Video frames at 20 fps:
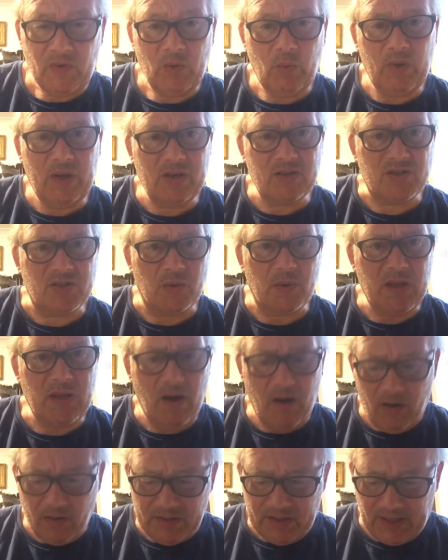We could do an
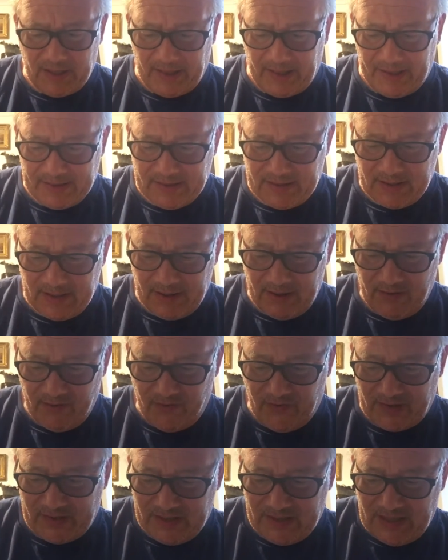arty class here.
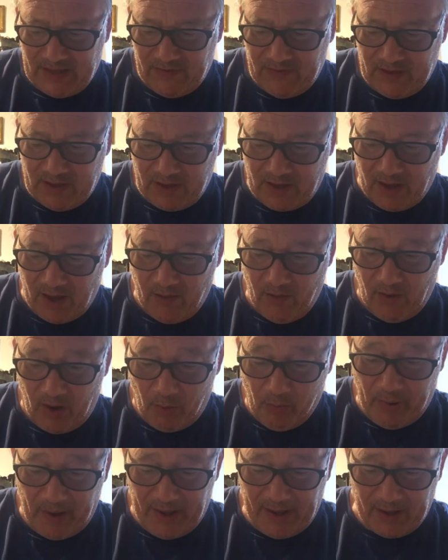Fancy giving it a go? I'll
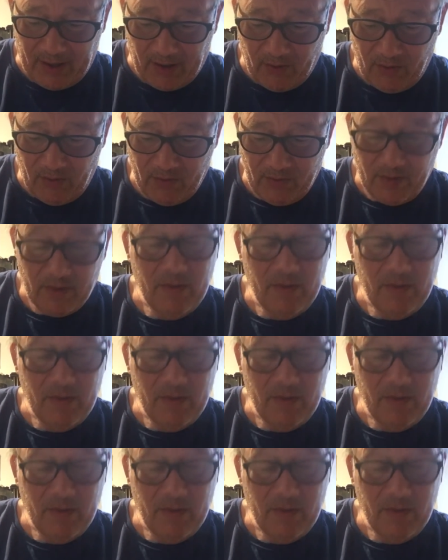pay you.